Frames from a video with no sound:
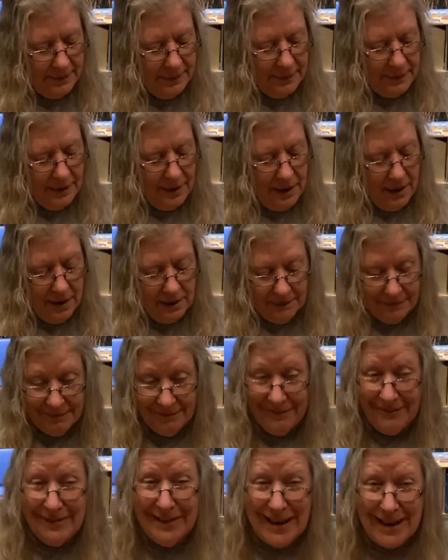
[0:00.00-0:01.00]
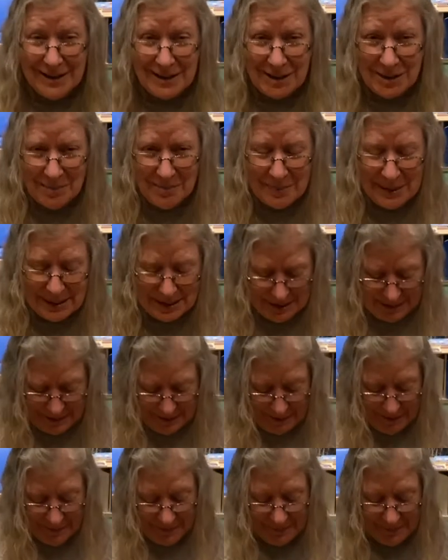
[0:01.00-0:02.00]
Ah, that's
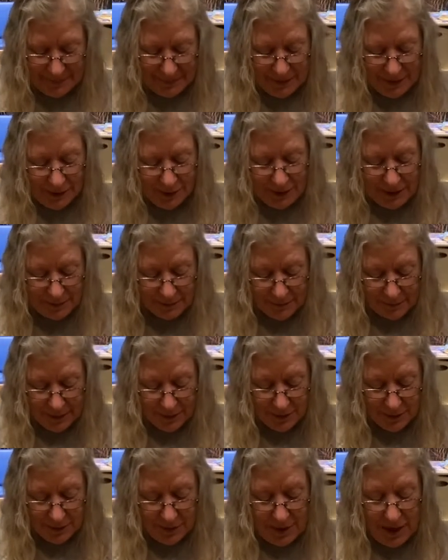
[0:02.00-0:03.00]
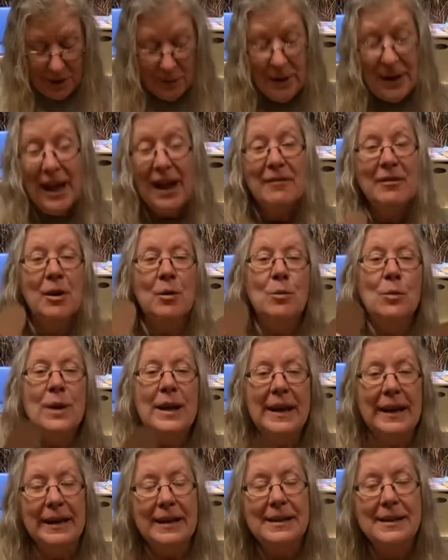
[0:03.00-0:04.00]
better. Okay, so now we have our
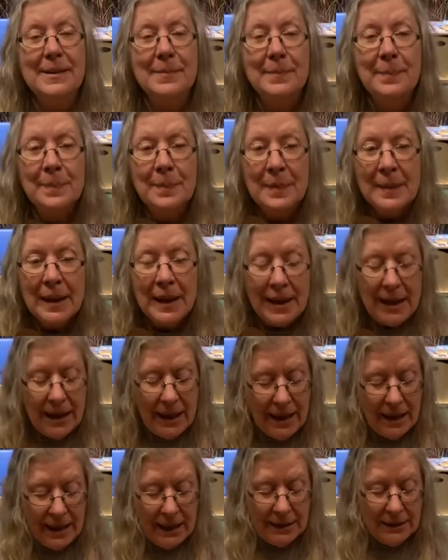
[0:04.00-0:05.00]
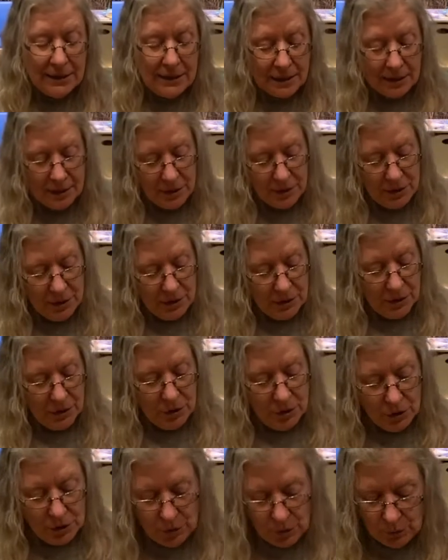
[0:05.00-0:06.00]
wings. And
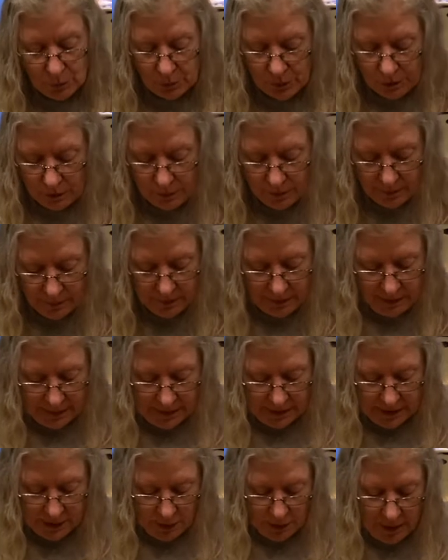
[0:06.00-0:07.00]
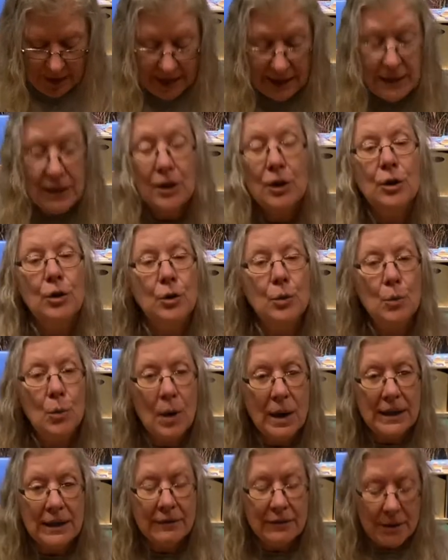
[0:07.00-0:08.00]
let's go ahead and glue
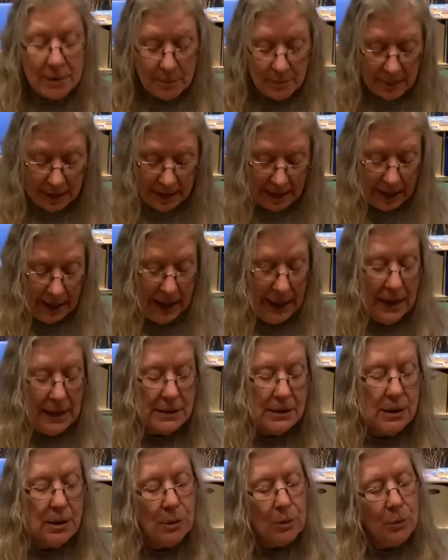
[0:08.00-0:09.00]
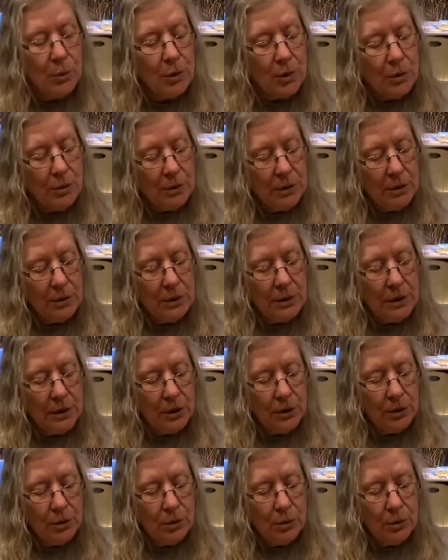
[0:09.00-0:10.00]
one of them. And we're only going to
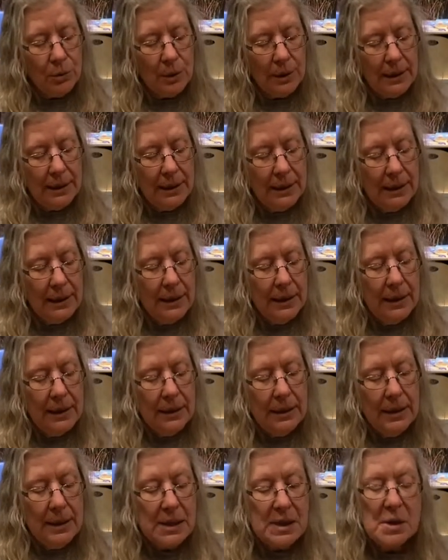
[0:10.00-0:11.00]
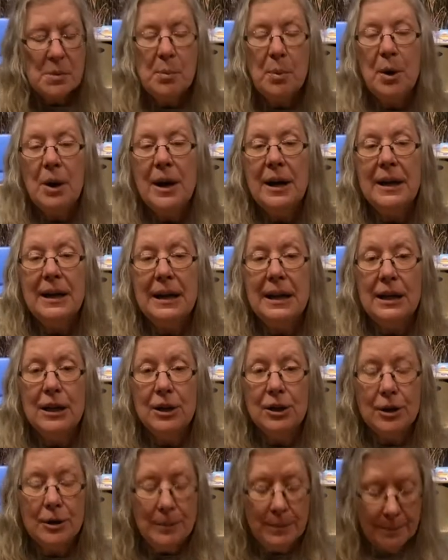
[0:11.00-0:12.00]
glue this part
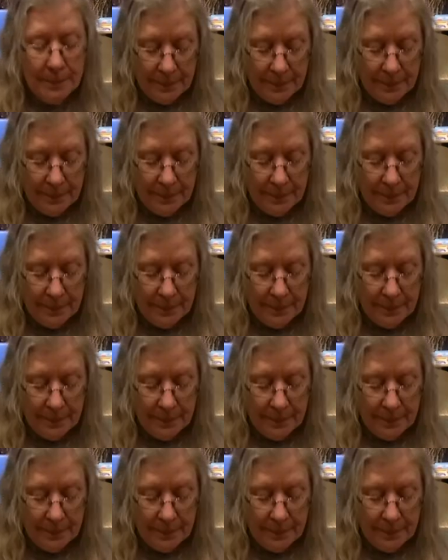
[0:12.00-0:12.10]
here.